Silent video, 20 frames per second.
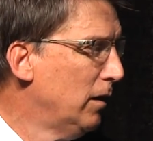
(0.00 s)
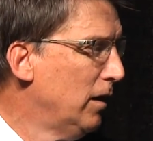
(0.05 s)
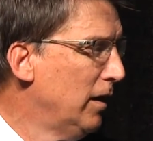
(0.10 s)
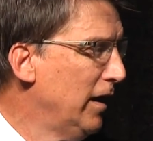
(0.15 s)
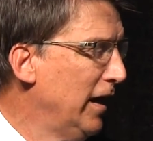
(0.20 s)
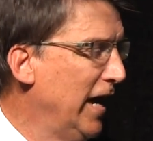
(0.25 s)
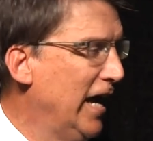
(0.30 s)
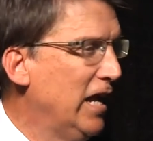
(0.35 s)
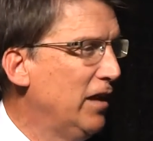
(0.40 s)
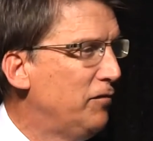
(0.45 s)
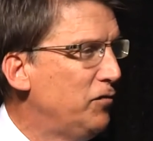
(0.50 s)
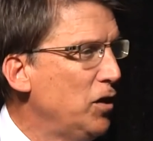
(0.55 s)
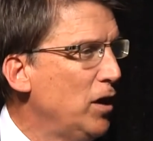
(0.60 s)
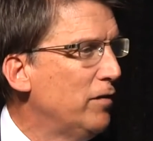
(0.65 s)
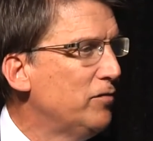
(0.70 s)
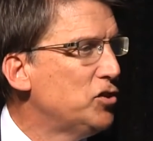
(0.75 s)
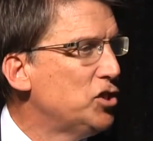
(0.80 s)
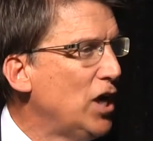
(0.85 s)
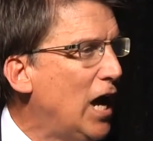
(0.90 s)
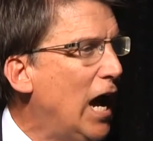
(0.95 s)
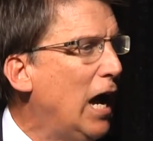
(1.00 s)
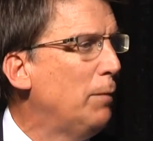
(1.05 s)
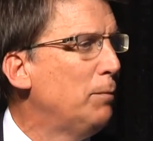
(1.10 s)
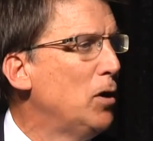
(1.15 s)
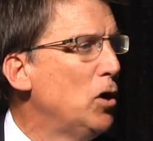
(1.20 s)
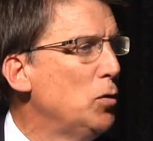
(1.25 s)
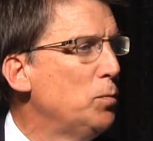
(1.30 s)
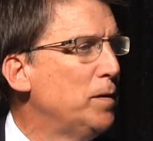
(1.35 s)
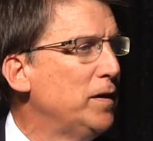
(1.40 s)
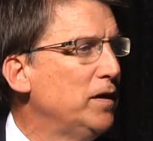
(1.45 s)
And if you have job
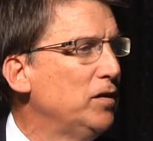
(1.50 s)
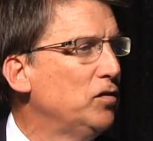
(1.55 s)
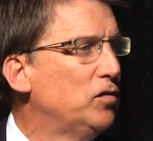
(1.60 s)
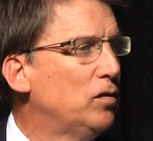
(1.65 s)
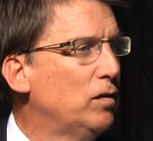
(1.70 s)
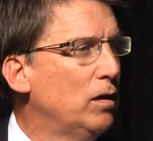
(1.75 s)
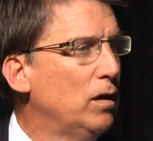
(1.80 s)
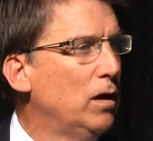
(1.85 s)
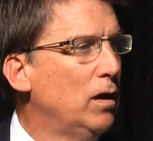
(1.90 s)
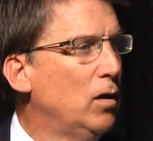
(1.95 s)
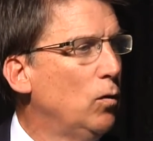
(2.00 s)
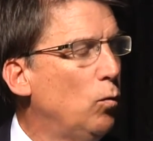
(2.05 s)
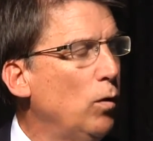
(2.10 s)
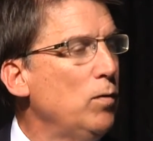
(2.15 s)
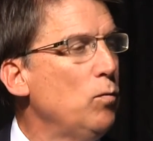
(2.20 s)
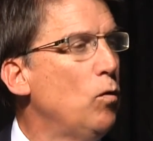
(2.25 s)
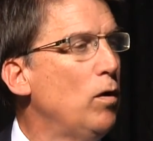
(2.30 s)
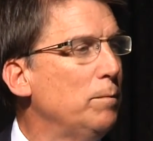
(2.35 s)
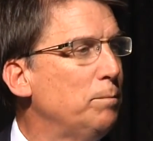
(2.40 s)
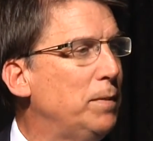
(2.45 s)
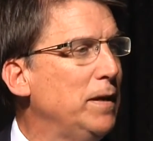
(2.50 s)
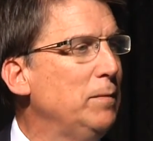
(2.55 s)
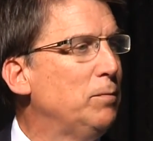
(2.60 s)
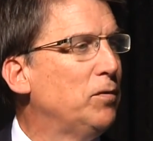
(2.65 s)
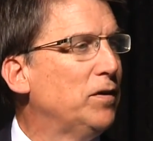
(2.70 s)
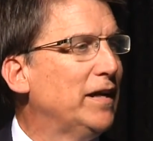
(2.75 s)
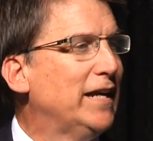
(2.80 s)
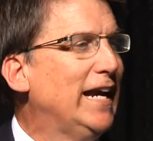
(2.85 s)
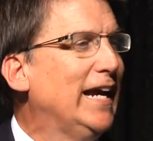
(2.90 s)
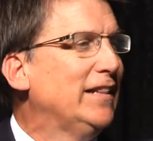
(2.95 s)
openings, we want people
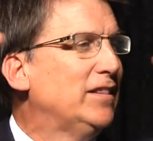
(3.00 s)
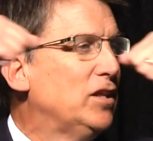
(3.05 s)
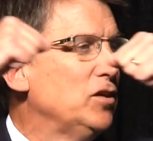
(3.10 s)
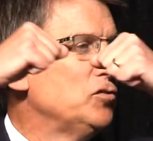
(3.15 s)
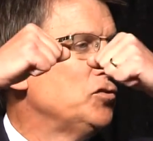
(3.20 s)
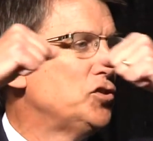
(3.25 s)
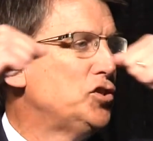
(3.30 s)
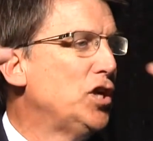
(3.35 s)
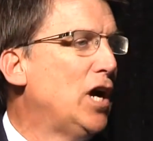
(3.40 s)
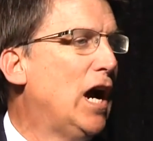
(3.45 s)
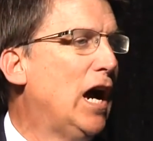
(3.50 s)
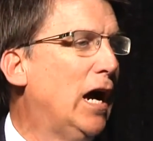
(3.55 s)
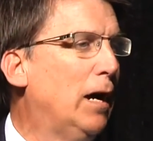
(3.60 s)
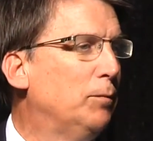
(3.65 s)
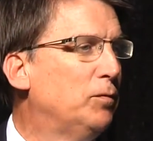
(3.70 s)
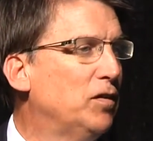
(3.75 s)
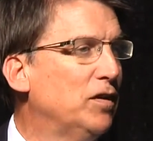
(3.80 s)
to get those jobs.